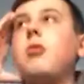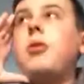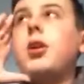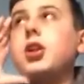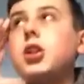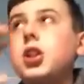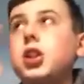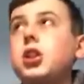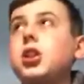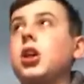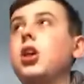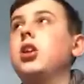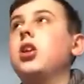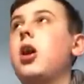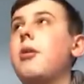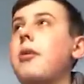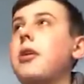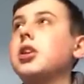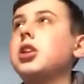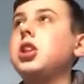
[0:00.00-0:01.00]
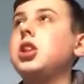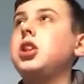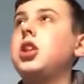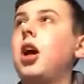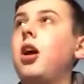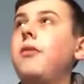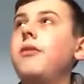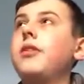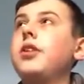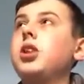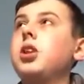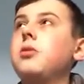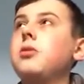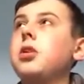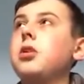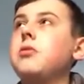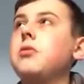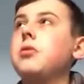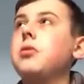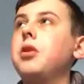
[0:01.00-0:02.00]
I'm actually done. I'm actually done with
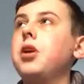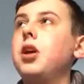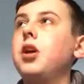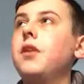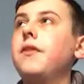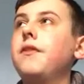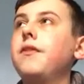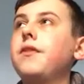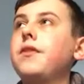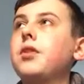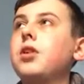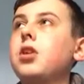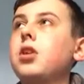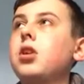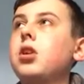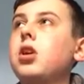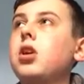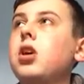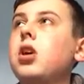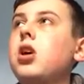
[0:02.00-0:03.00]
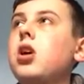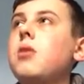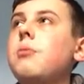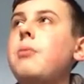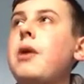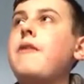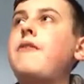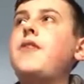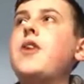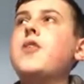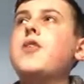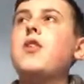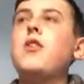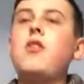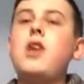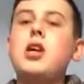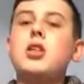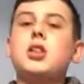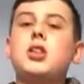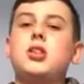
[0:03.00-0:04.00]
WWE. My favourite
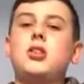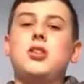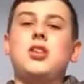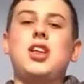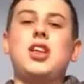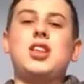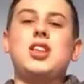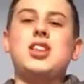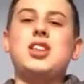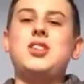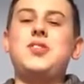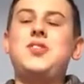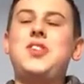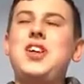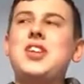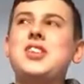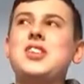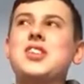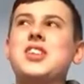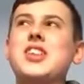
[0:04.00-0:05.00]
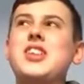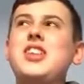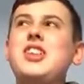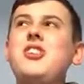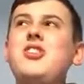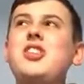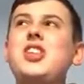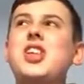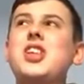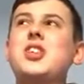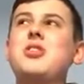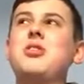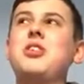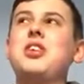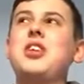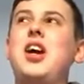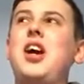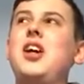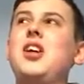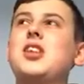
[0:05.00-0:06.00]
wrestler gets to the finals and loses to a
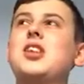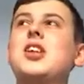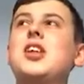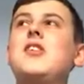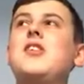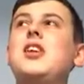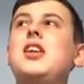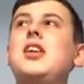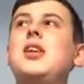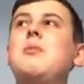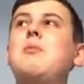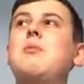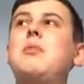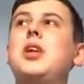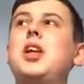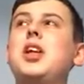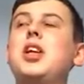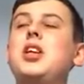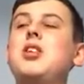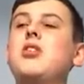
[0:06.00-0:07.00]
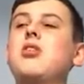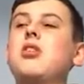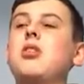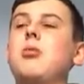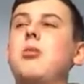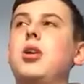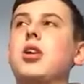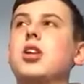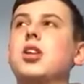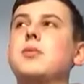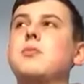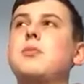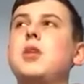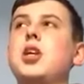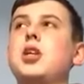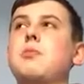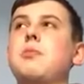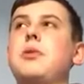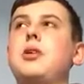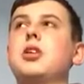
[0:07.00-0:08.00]
guy who's in the bloody tournament because
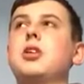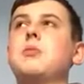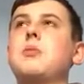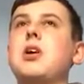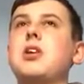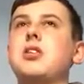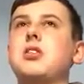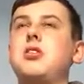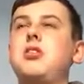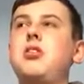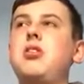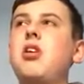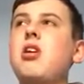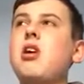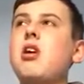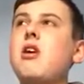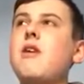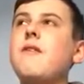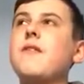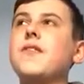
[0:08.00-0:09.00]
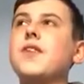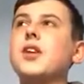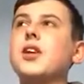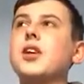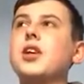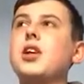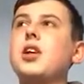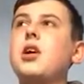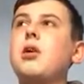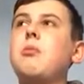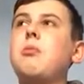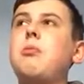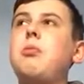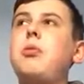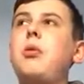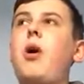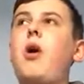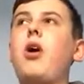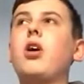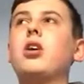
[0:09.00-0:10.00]
Miz pulled a muscle.
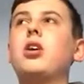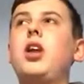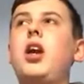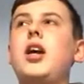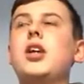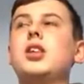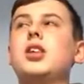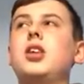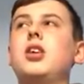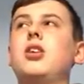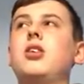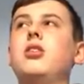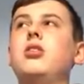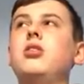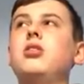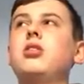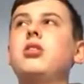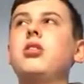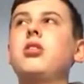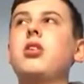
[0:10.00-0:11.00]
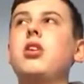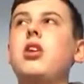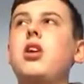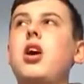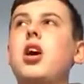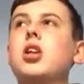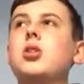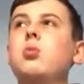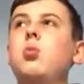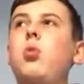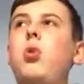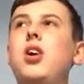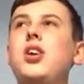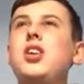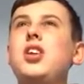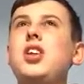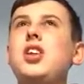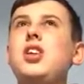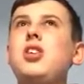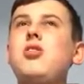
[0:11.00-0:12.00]
Brock Lesnar has
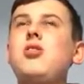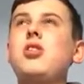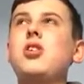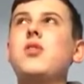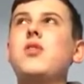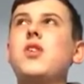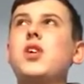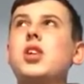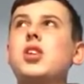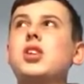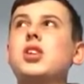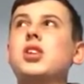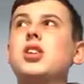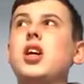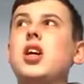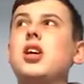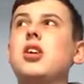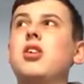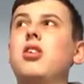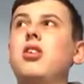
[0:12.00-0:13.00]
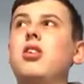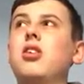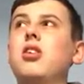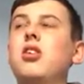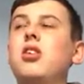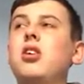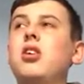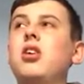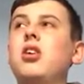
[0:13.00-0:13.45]
won the Universal title.